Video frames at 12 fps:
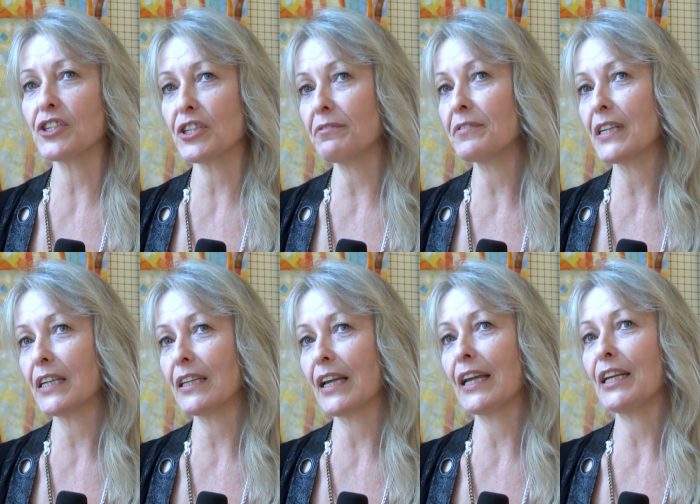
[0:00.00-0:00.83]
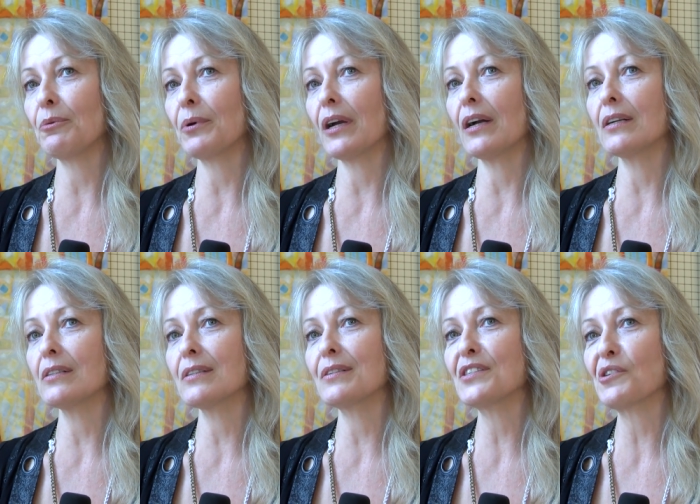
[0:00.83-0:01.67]
shifting anywhere
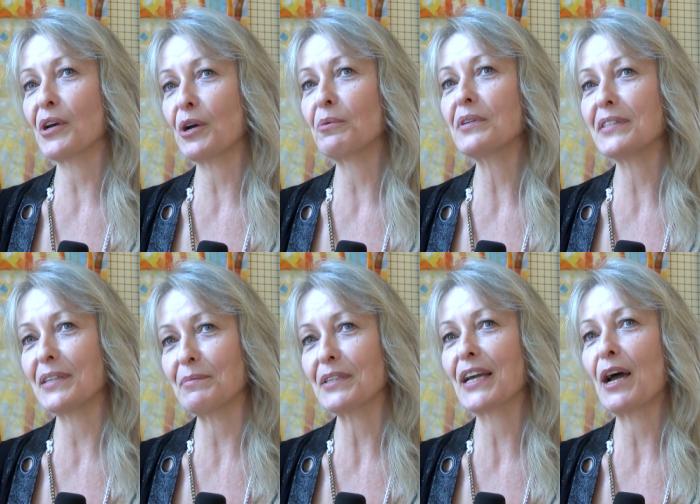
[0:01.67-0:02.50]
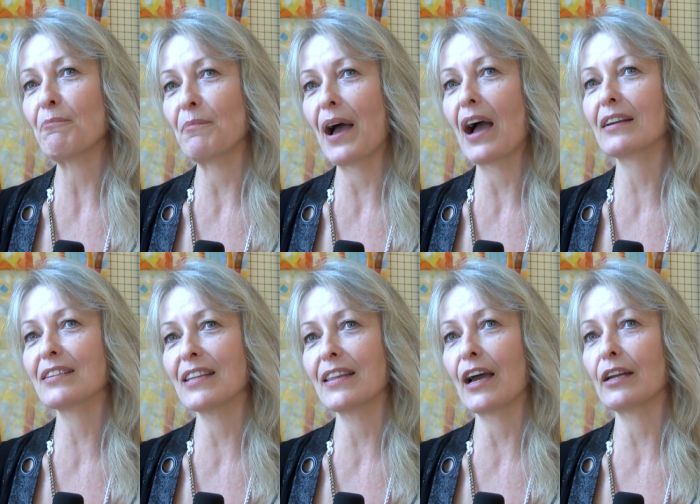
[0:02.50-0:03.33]
else, and so I always seem to come back
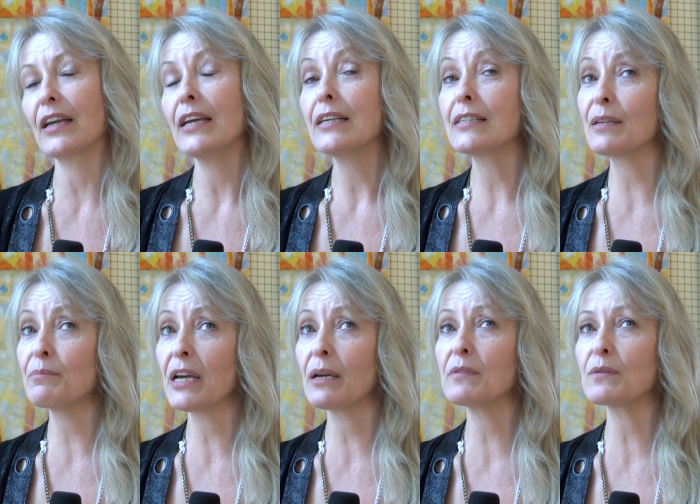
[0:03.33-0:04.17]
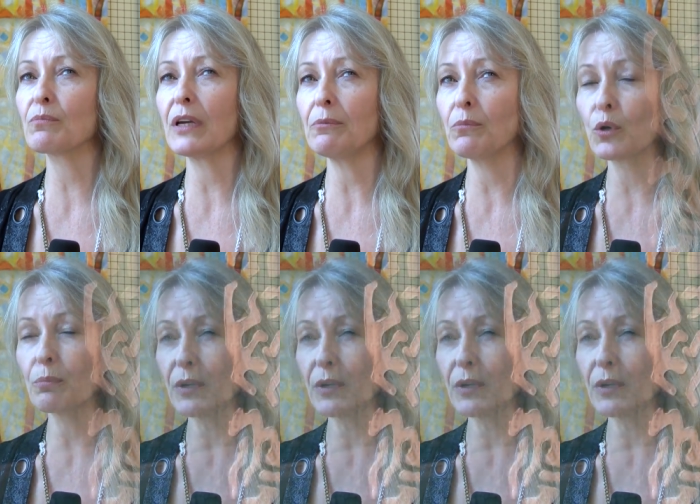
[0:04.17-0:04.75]
to that. Sometimes in more